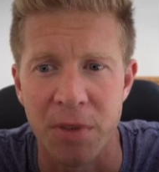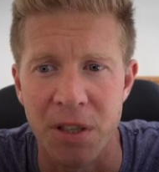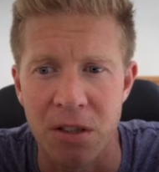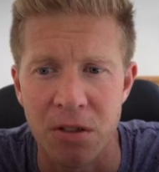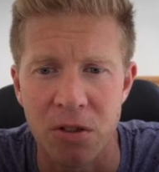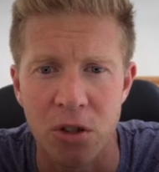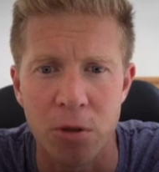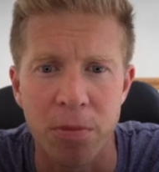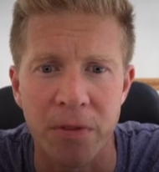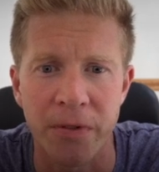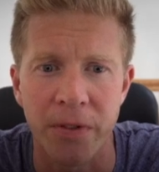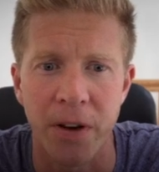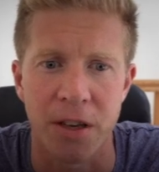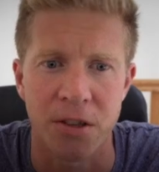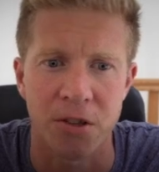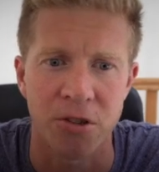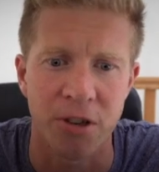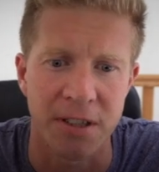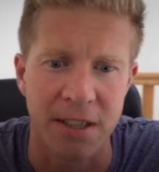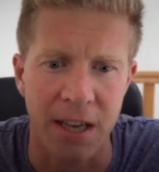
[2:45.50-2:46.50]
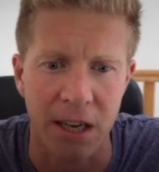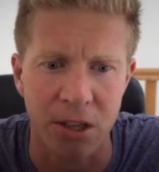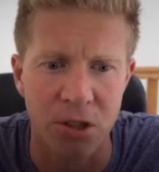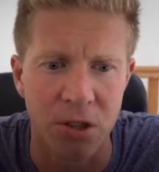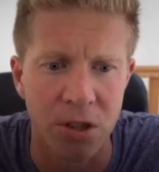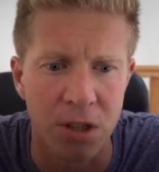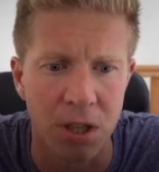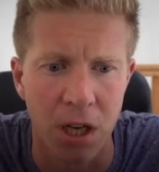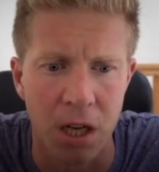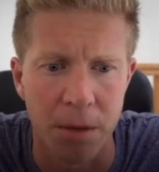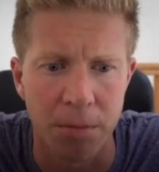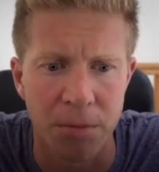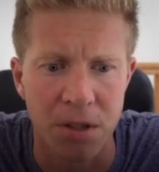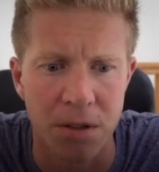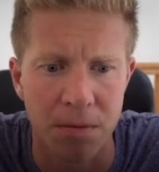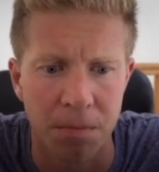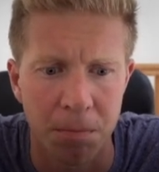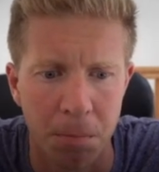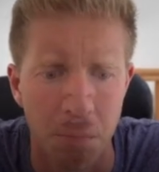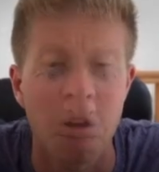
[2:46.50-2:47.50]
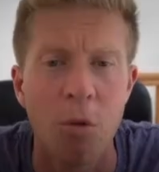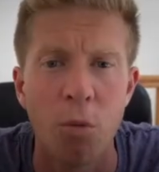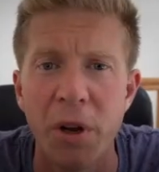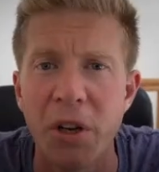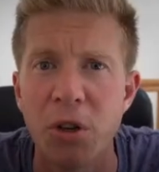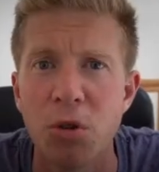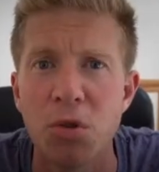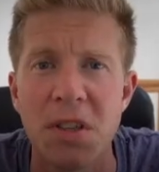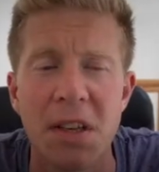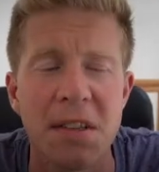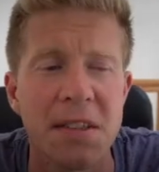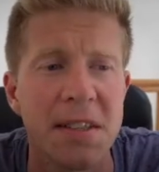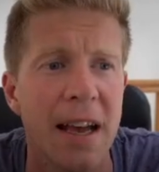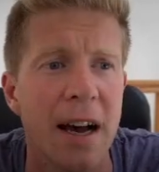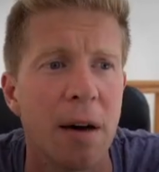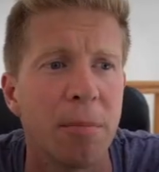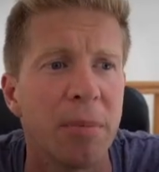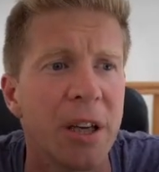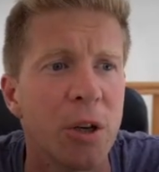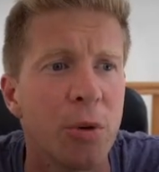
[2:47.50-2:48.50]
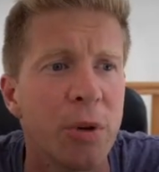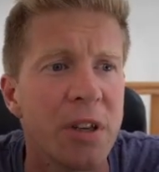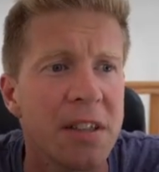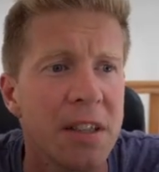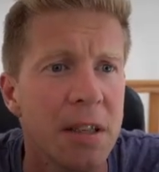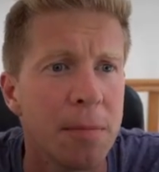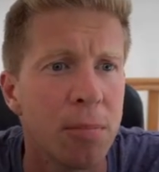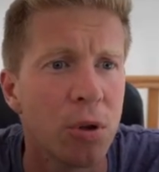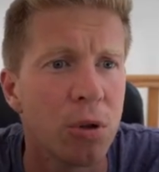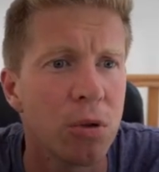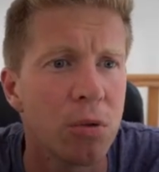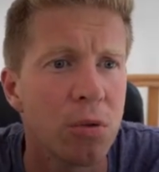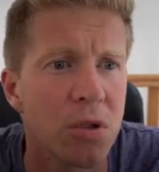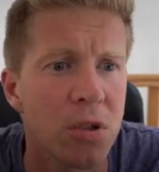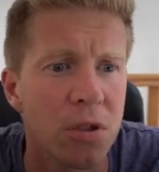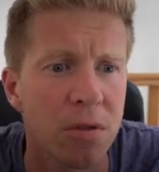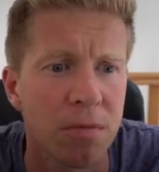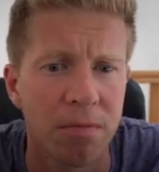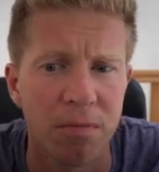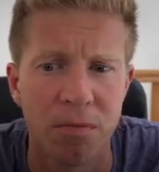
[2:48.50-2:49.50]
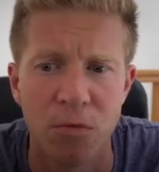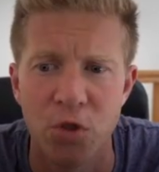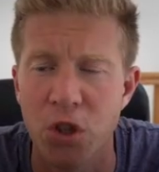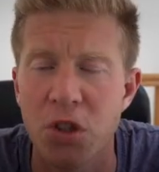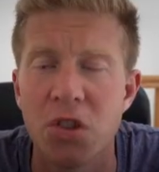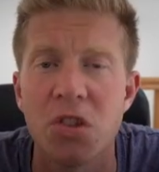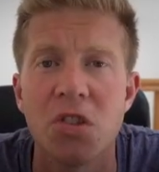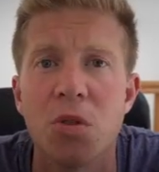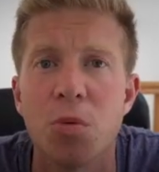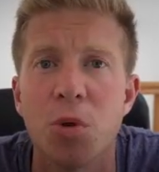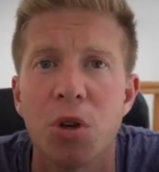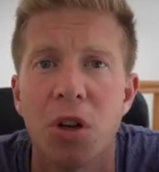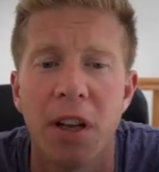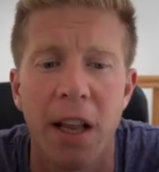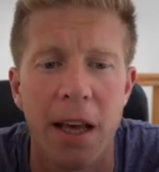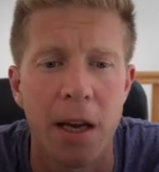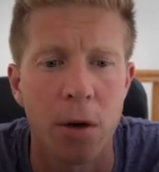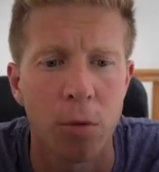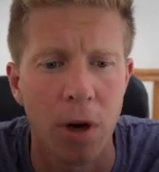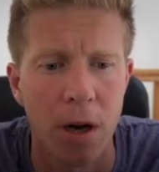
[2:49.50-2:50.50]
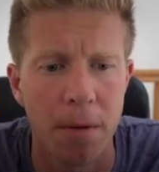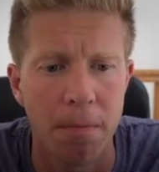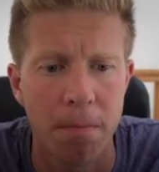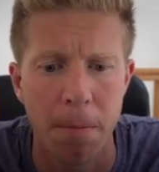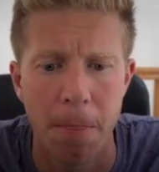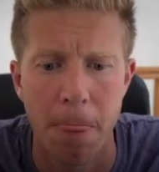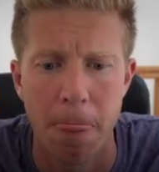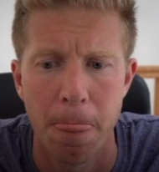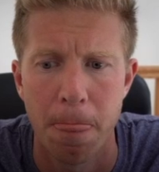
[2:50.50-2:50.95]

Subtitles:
these super fast transaction times. We can also set up liquidity pools, just as you would on layer 1.